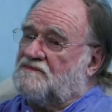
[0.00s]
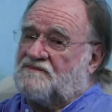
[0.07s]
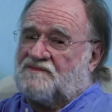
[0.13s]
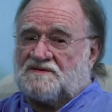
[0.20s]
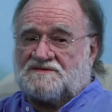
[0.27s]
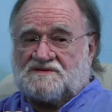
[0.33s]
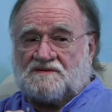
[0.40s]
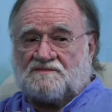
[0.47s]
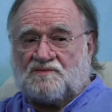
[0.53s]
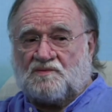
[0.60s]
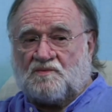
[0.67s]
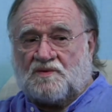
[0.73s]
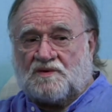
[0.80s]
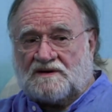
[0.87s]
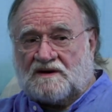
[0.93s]
for example,
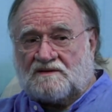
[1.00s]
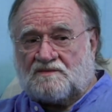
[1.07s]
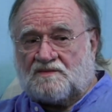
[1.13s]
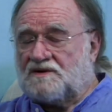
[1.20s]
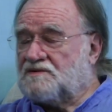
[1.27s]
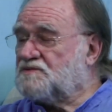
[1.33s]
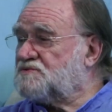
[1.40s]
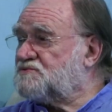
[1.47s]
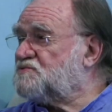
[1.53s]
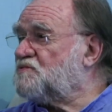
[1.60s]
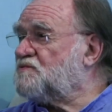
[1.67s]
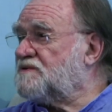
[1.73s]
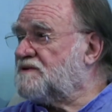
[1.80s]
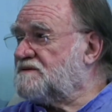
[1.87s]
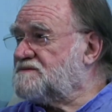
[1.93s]
when we were
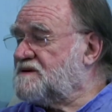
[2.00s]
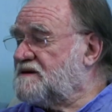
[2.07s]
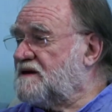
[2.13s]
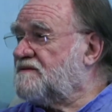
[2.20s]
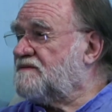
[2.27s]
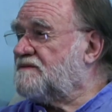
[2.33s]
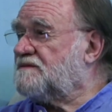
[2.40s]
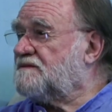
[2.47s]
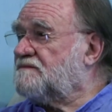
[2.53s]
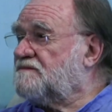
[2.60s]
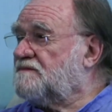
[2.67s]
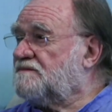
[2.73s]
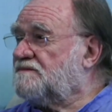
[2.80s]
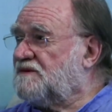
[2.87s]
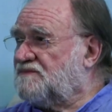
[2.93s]
talking together,
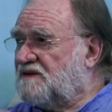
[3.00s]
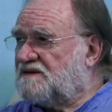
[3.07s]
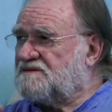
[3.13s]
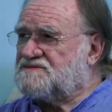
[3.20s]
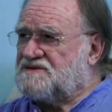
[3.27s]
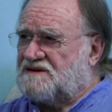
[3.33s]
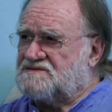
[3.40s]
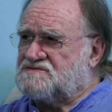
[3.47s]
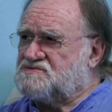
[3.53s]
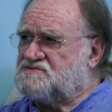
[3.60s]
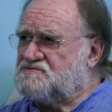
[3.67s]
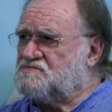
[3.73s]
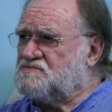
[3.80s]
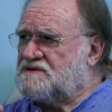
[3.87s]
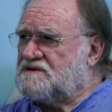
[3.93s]
did that touch
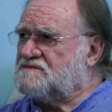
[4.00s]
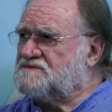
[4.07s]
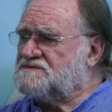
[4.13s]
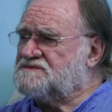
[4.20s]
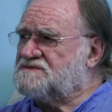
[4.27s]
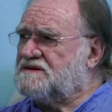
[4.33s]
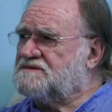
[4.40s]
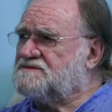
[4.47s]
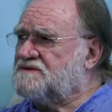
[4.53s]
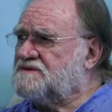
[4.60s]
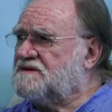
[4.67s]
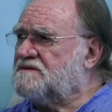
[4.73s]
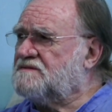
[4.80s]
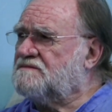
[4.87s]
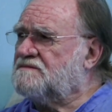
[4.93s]
you, what I was saying to
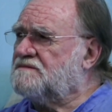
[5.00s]
him?